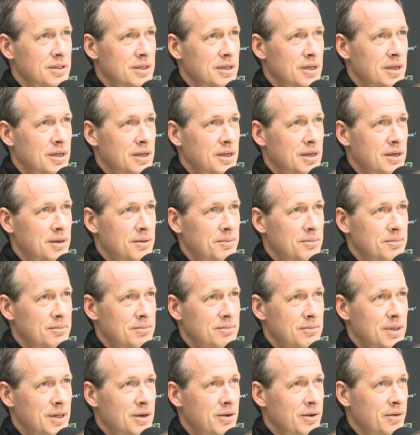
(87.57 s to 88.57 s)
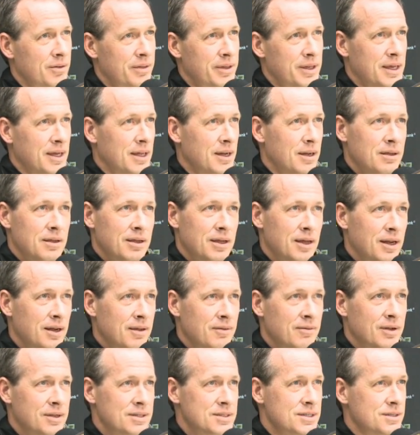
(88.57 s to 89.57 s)
um, you know, I don't think any any
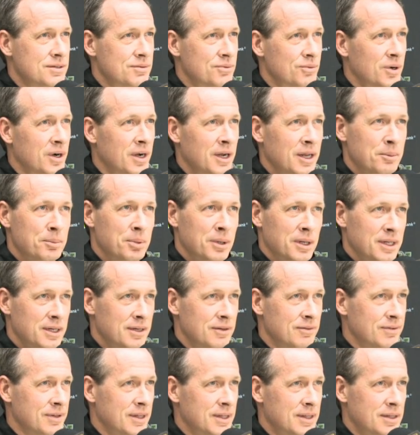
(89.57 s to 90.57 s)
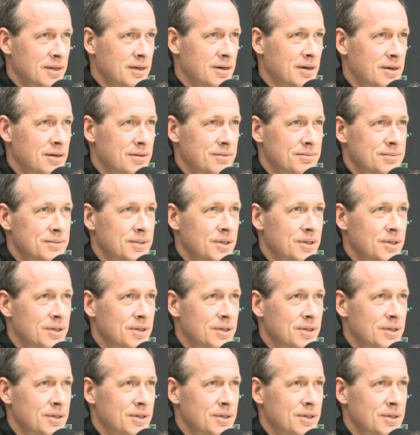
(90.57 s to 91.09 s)
of us really believe that they're